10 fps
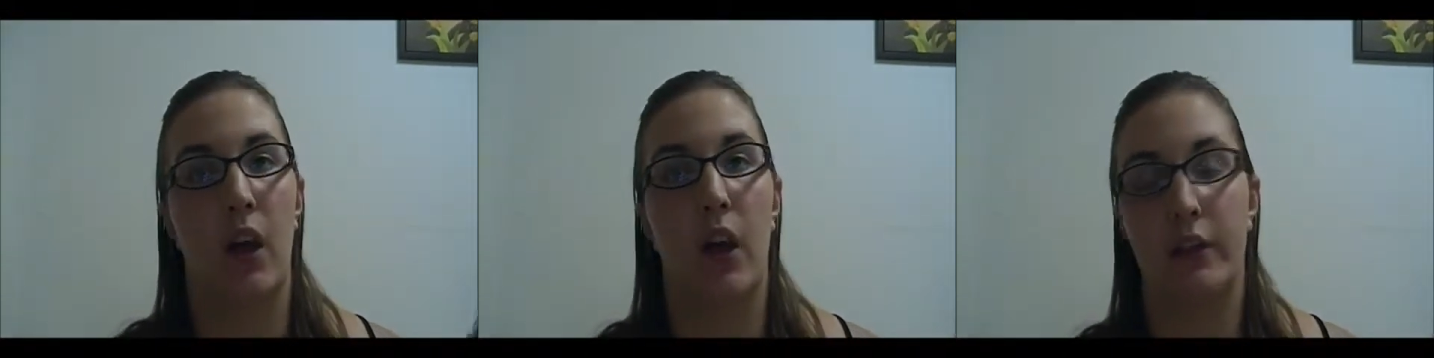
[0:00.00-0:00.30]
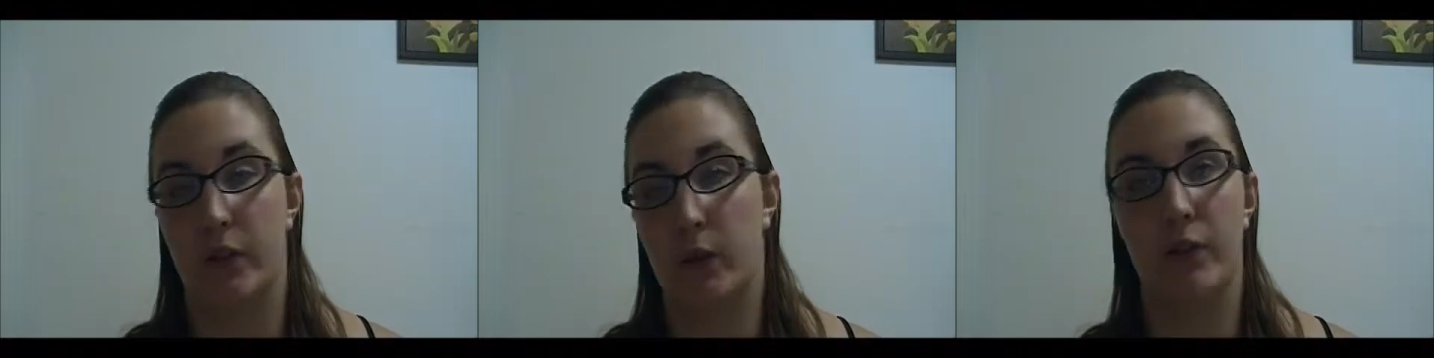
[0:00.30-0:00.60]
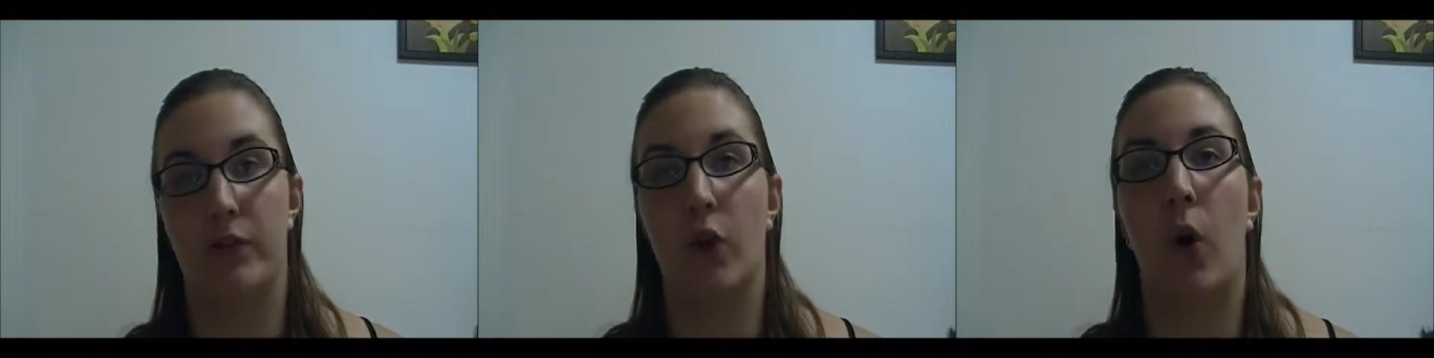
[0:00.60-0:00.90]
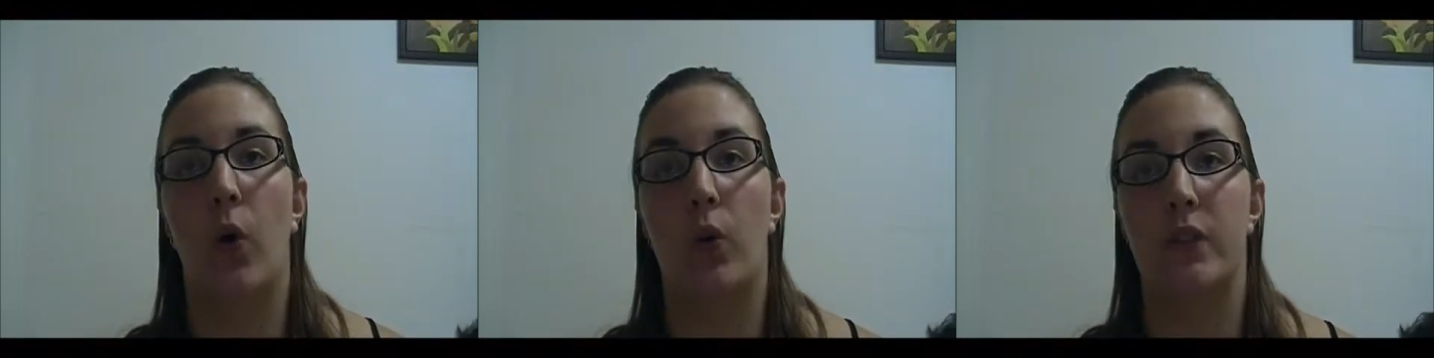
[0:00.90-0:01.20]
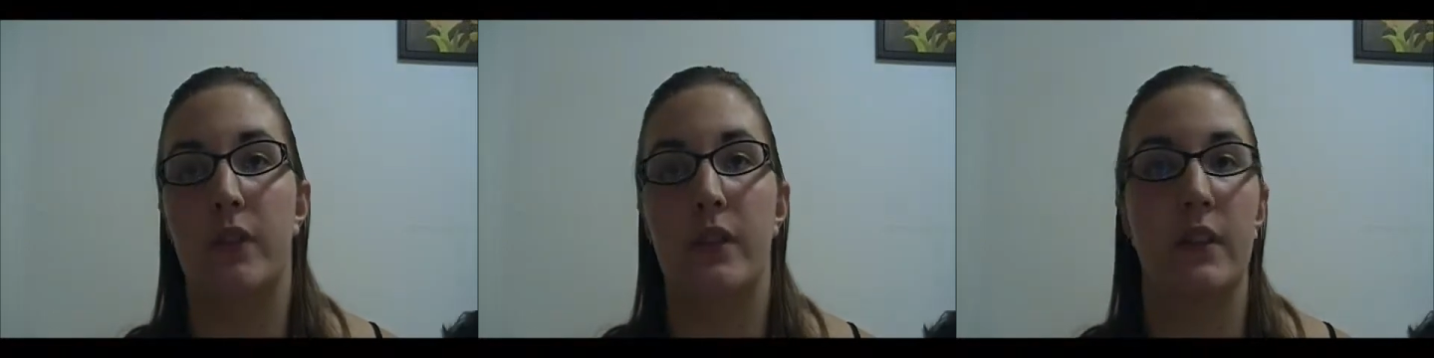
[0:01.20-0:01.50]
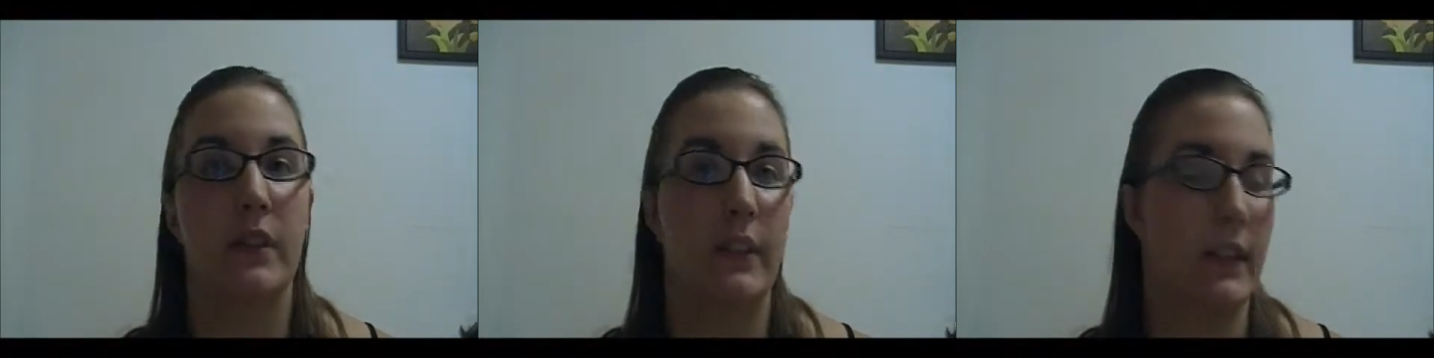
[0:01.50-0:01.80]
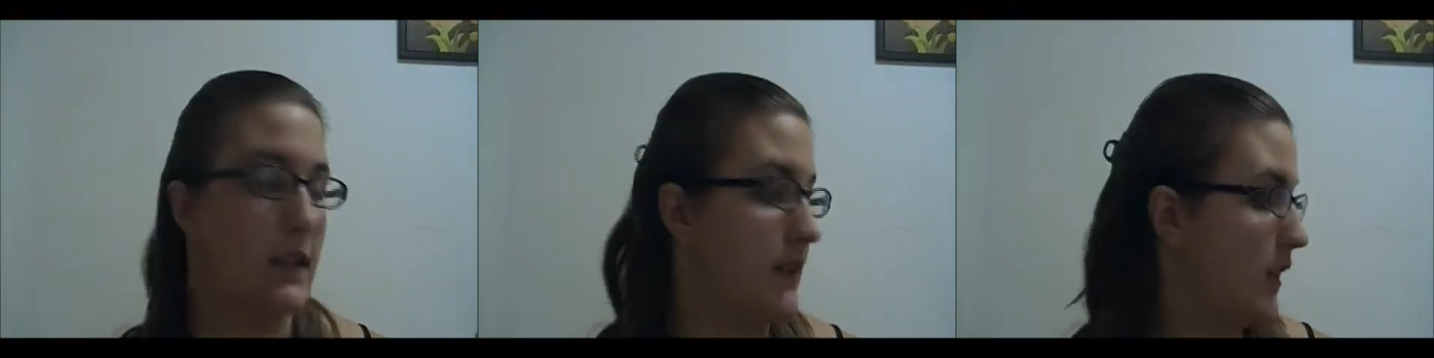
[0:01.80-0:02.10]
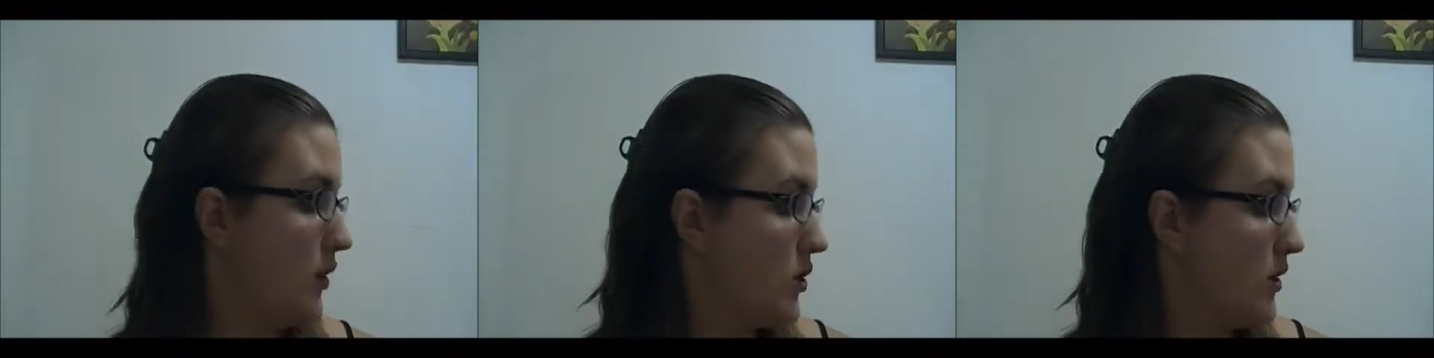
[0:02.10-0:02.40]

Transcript: all sorts of colds and such.